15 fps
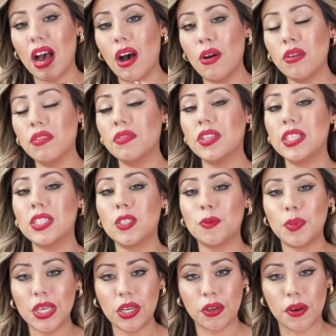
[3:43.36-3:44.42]
out of this
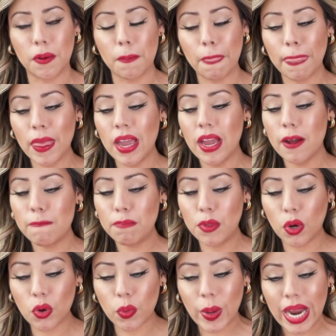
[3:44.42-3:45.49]
speaker,
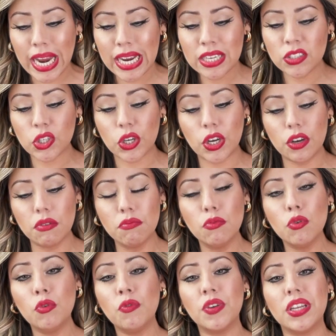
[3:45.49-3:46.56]
the grains are going to
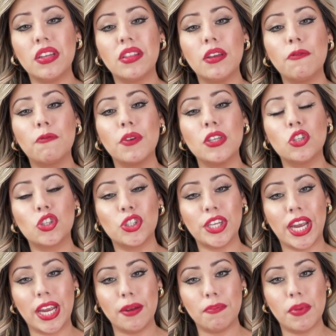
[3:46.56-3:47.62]
move in a different
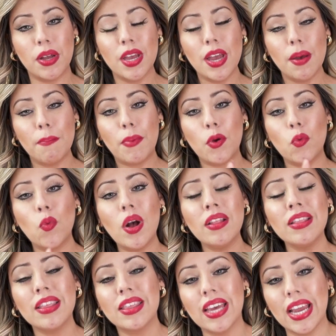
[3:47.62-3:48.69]
shape. But
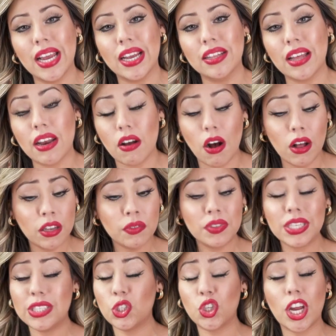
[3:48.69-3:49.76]
one thing that all of
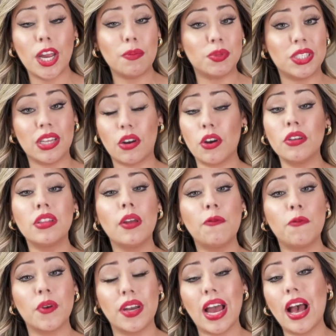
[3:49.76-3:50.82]
these shapes that are
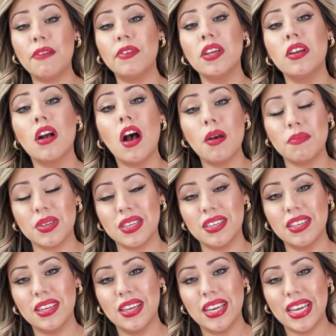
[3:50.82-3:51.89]
different have in
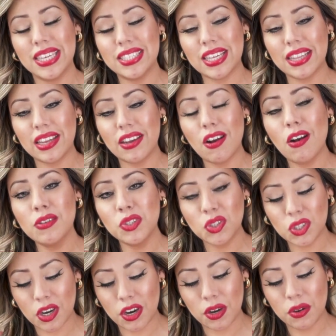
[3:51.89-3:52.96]
common is that they all
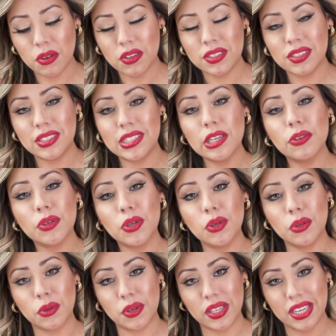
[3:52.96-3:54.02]
start
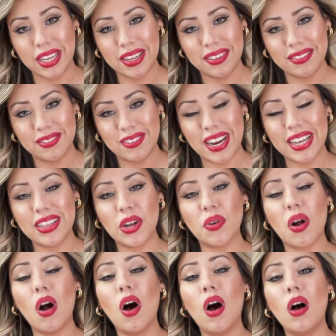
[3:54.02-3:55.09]
circularly, right?
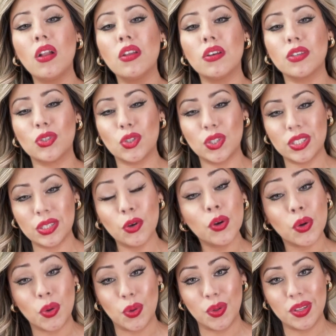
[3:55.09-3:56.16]
They're all a
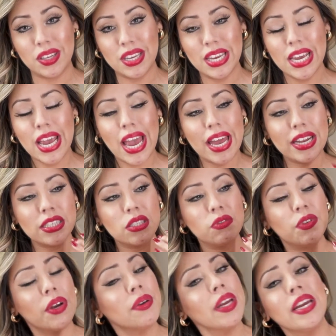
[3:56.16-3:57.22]
circle. And it's
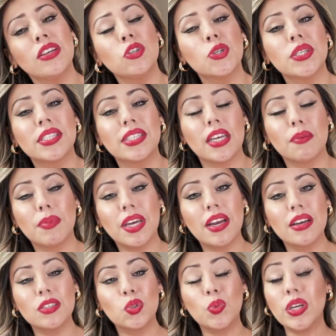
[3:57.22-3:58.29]
very interesting
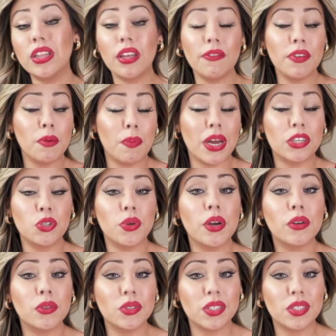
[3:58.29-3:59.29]
because we live in a patriarchal